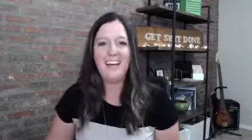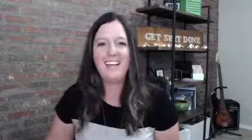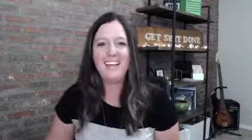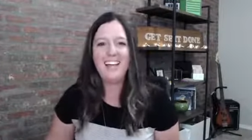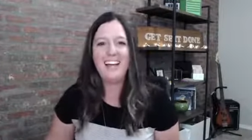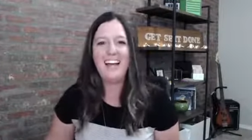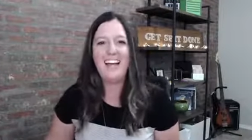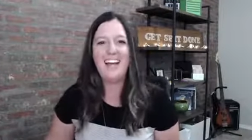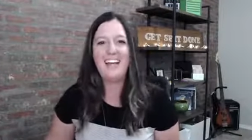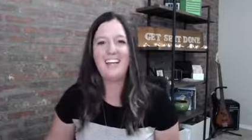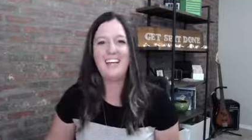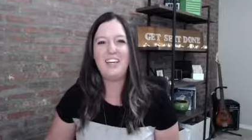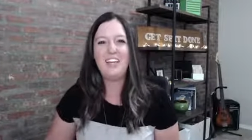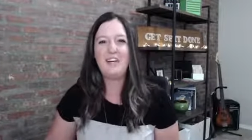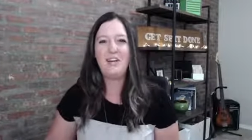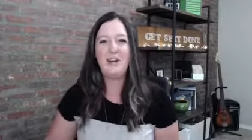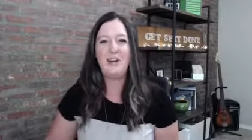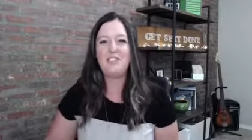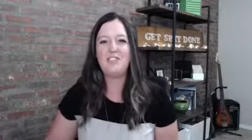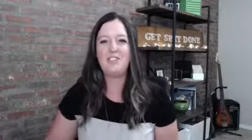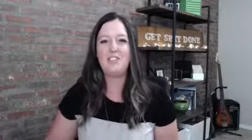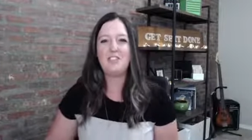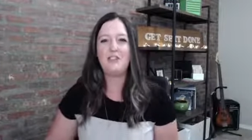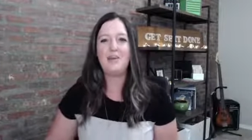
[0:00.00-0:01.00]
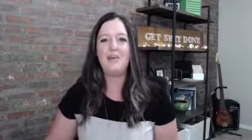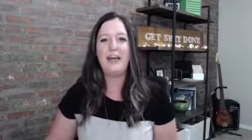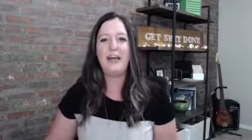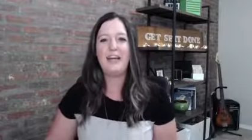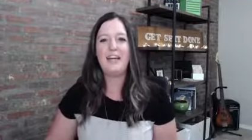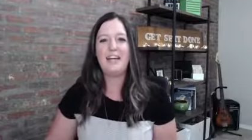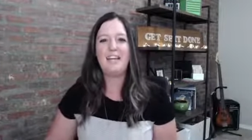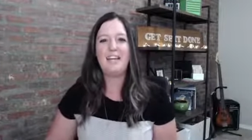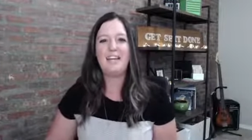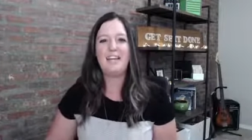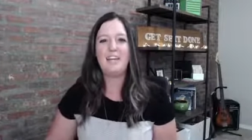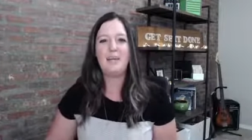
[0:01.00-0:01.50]
Like you don't have to do
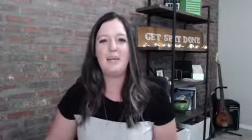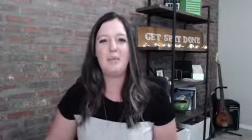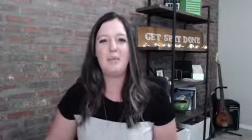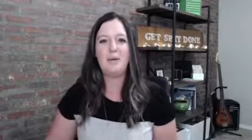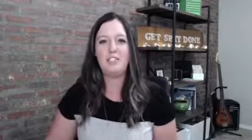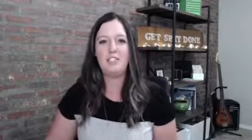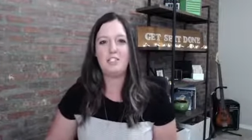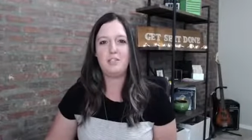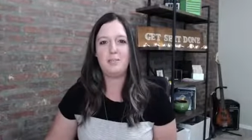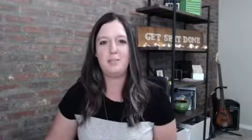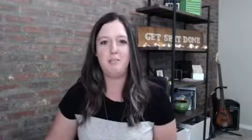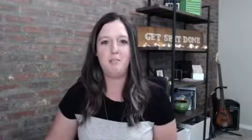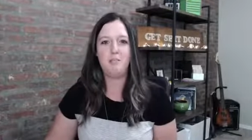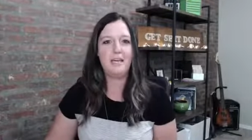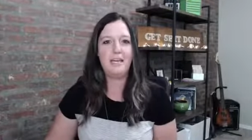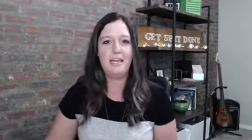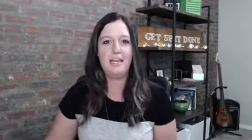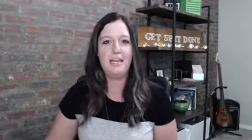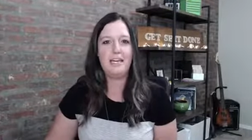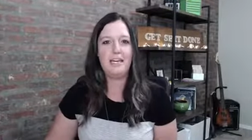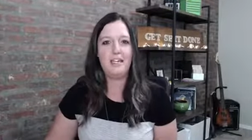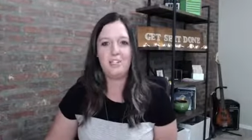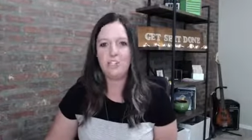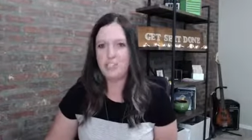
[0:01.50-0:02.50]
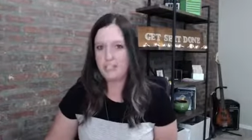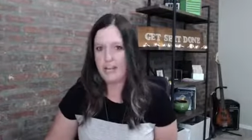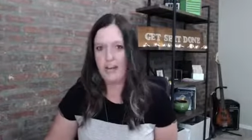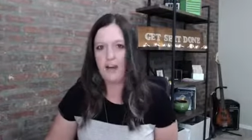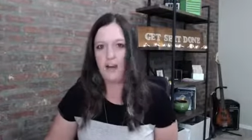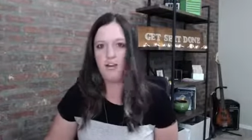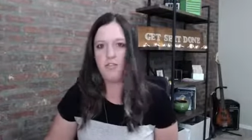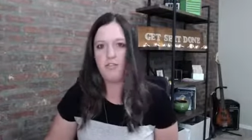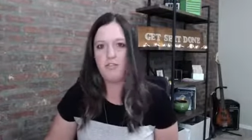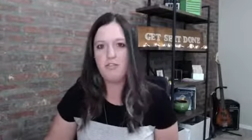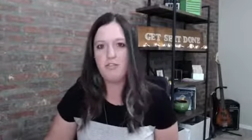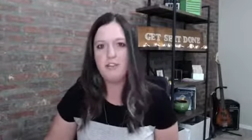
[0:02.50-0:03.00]
anything but just be
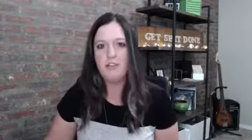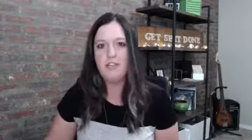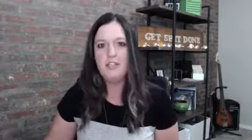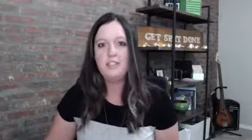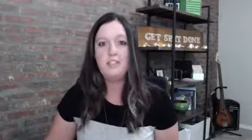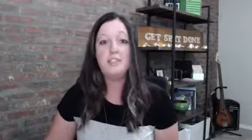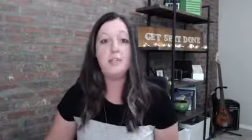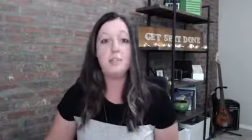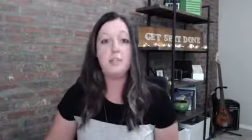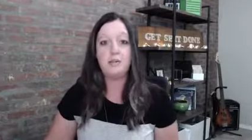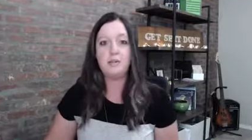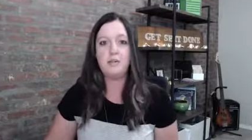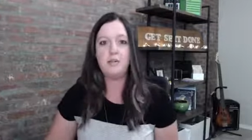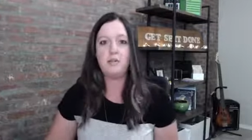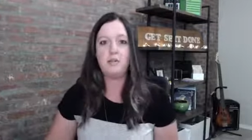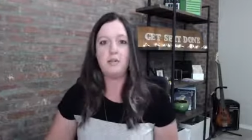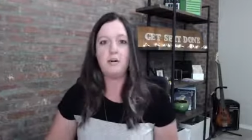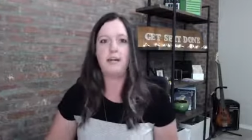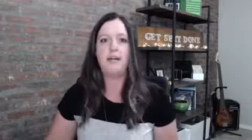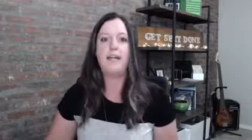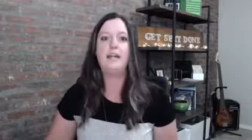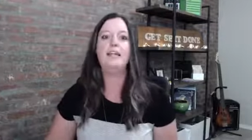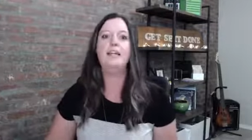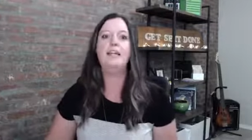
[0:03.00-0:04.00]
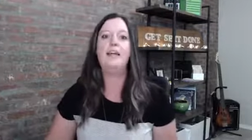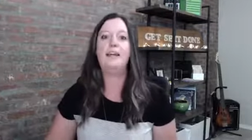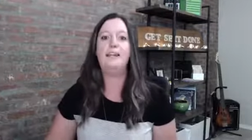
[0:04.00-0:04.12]
yourself to build a brand.